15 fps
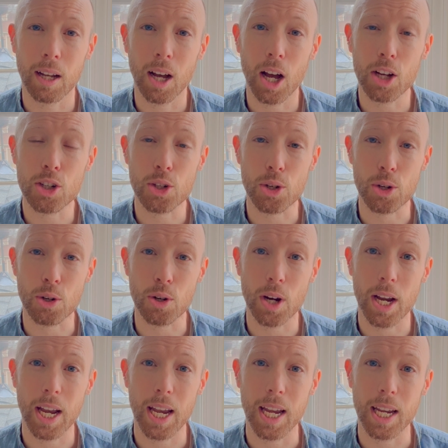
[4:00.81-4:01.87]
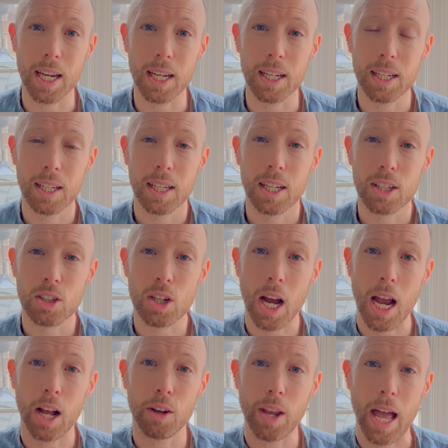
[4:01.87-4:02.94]
usher a
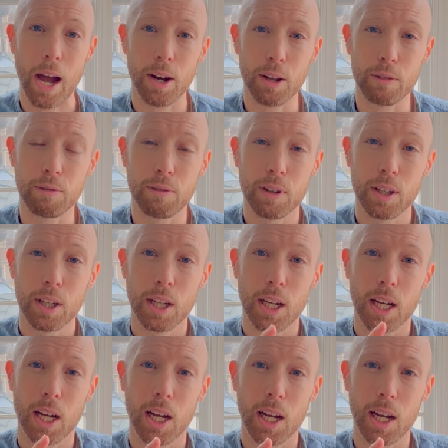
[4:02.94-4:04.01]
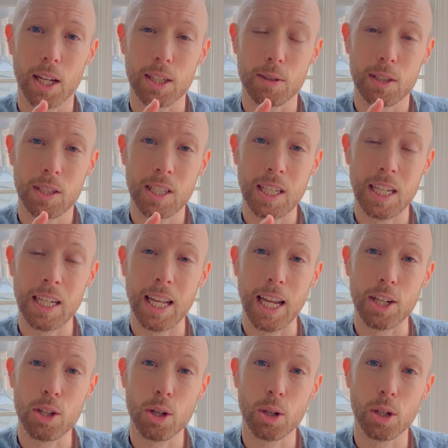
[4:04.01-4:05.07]
child out of a
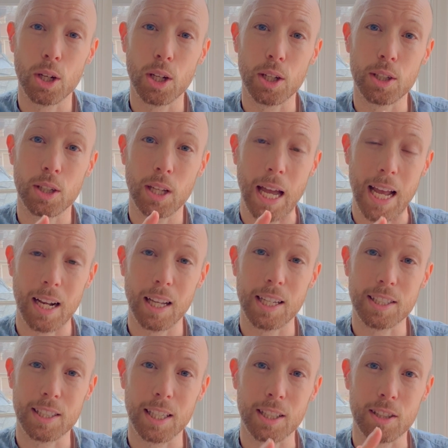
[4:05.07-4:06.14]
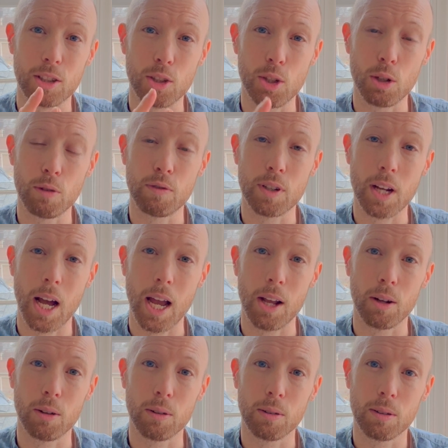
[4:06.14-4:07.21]
teenagehood, adolescence,
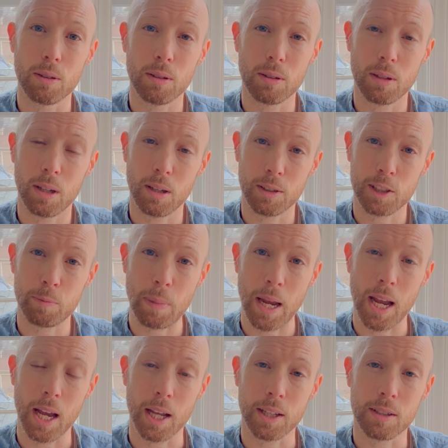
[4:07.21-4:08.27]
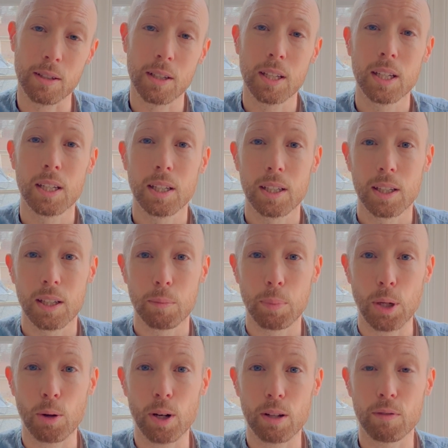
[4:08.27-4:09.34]
juvenile span
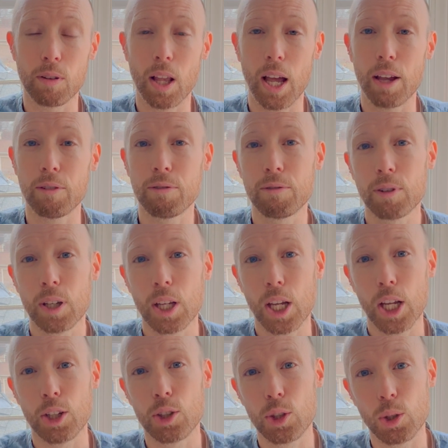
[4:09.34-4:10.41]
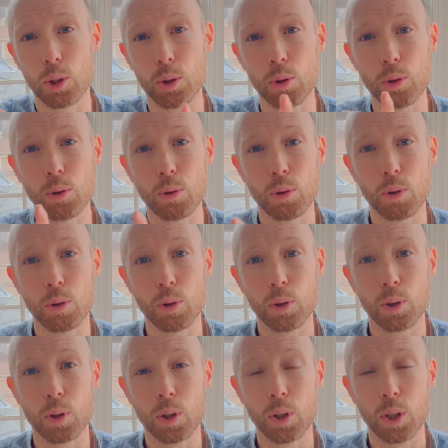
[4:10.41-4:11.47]
period of life into
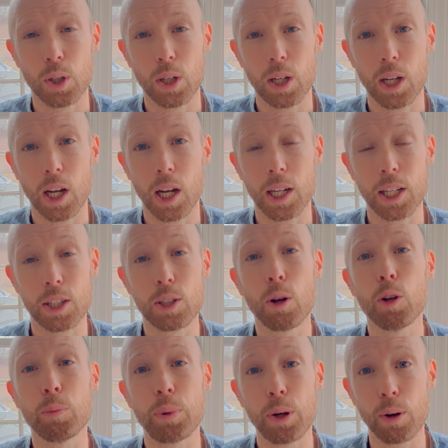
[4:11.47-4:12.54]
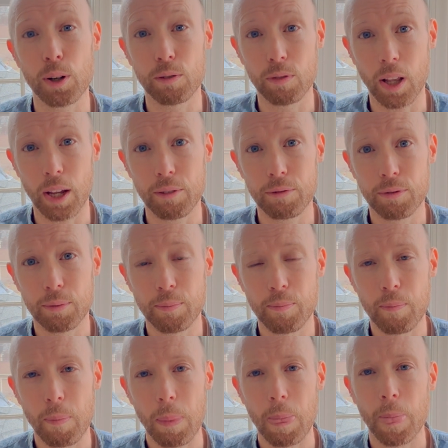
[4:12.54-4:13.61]
an adult period of life.
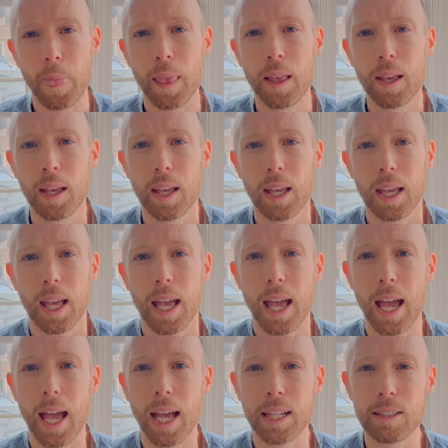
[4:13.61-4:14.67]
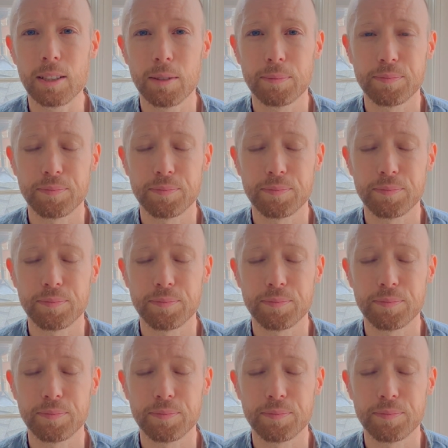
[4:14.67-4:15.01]
And